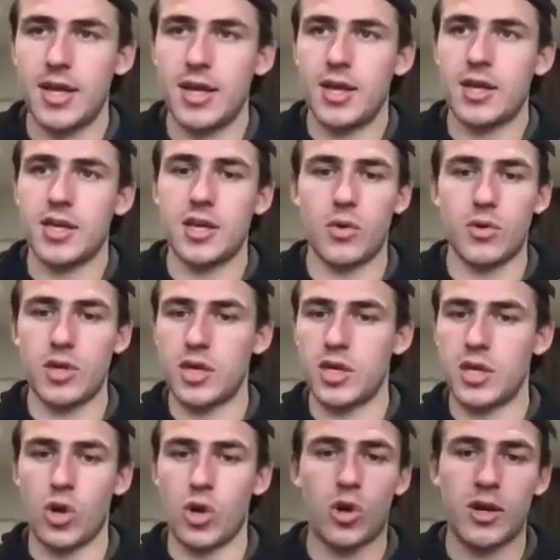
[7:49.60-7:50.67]
You know,
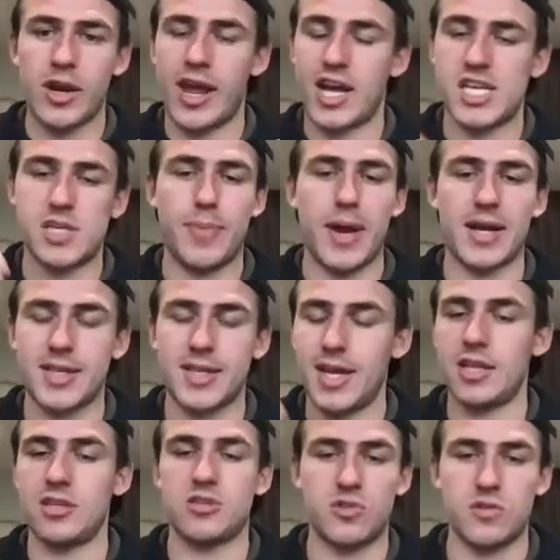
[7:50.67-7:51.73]
you're not going to expect the
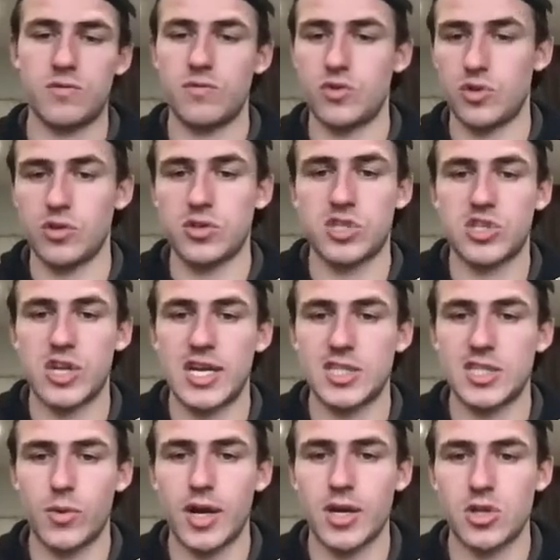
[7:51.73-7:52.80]
instant results straight
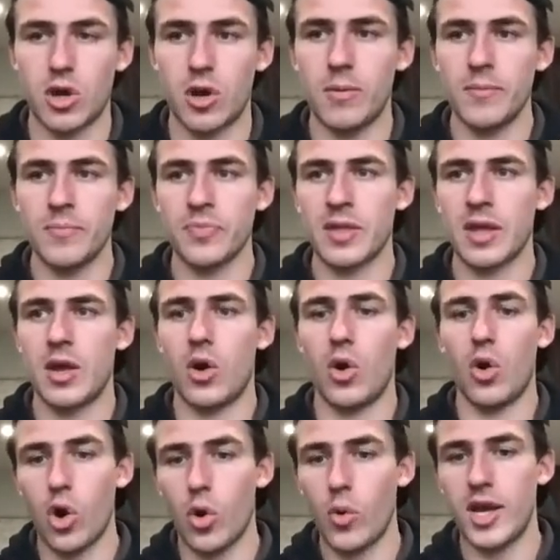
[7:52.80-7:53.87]
away. So
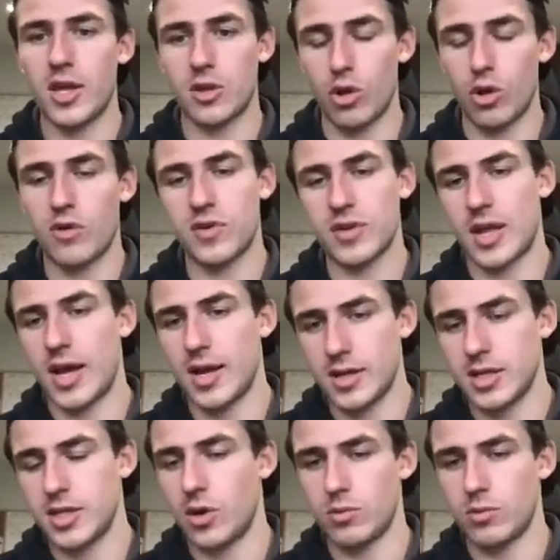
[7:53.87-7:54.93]
always look for that.
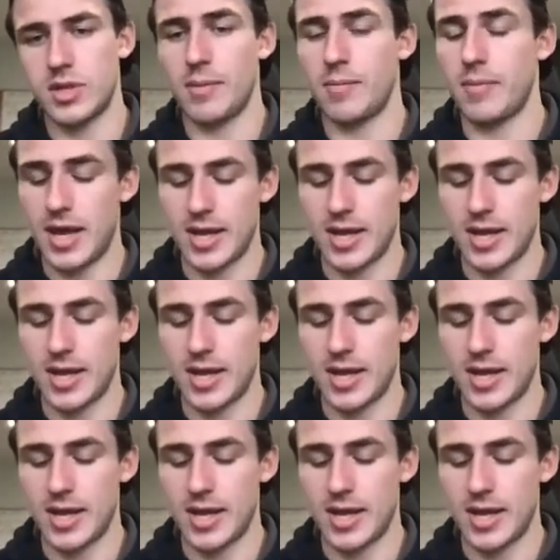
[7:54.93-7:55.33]
You know, it